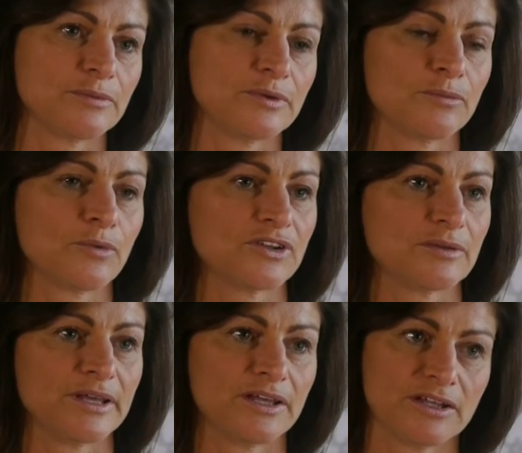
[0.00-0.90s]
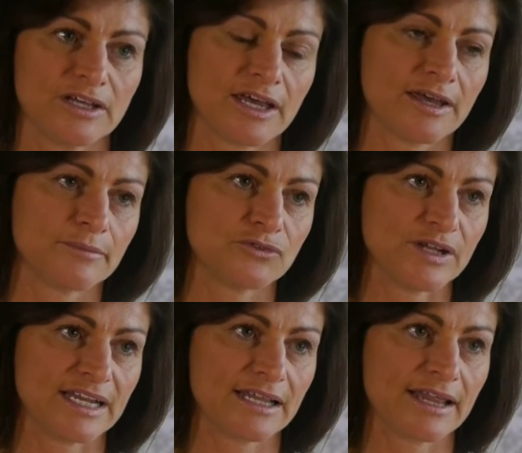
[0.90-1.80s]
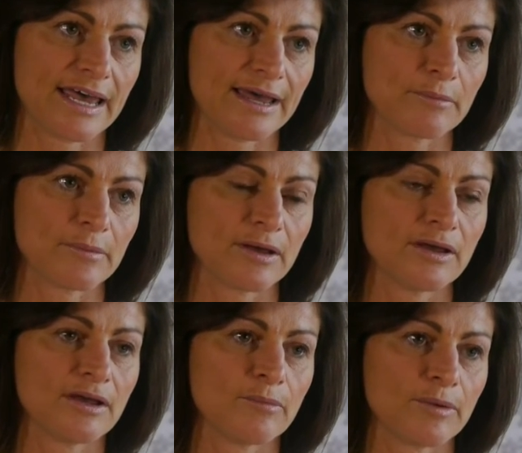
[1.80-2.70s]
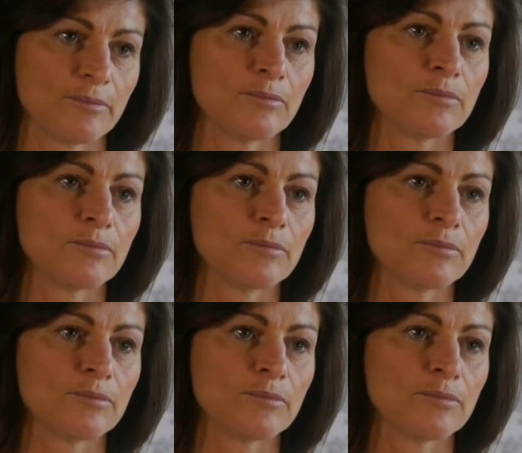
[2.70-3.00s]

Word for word: we wouldn't want to be treating them. But